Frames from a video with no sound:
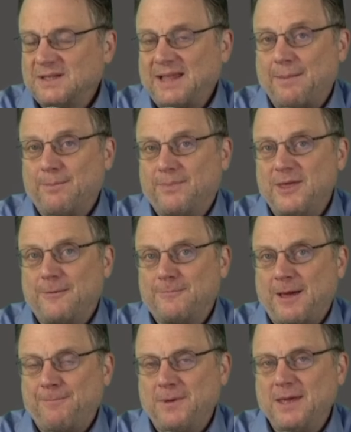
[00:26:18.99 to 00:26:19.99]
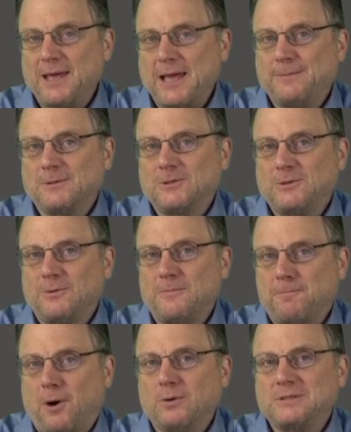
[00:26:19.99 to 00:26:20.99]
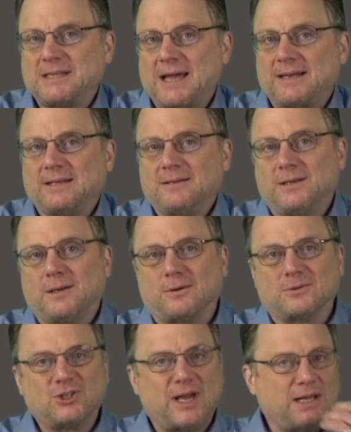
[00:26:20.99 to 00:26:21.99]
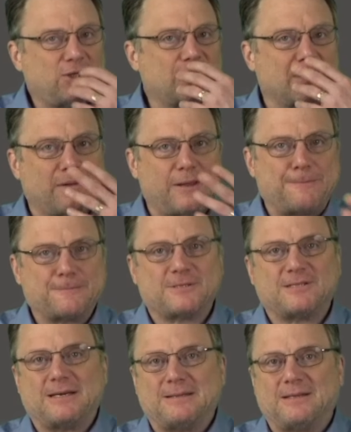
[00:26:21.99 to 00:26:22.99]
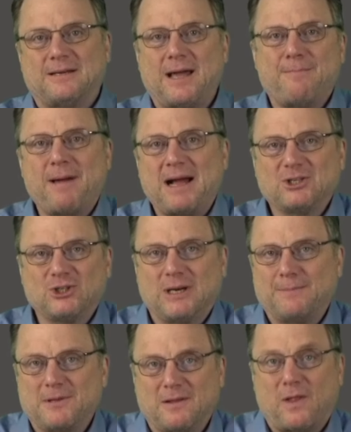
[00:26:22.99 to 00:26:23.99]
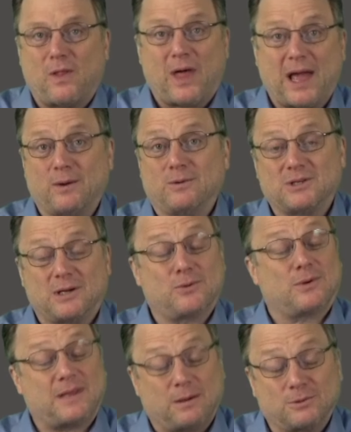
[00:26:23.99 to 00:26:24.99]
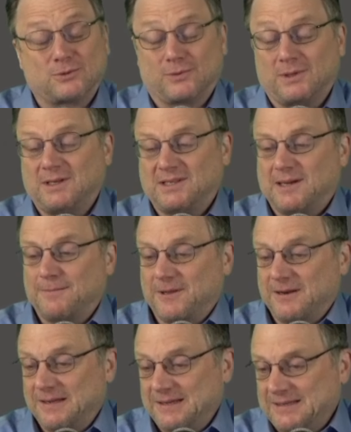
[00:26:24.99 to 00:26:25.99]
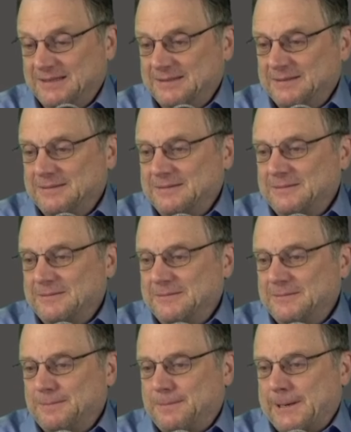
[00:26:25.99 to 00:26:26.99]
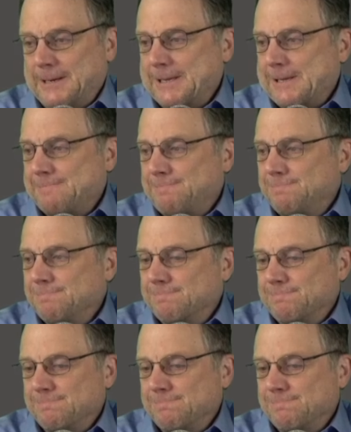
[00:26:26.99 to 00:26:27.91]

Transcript: that, that that being able to in post edit, you know, change the lips and uh, and match it up to the language, I thought that was really something. But um,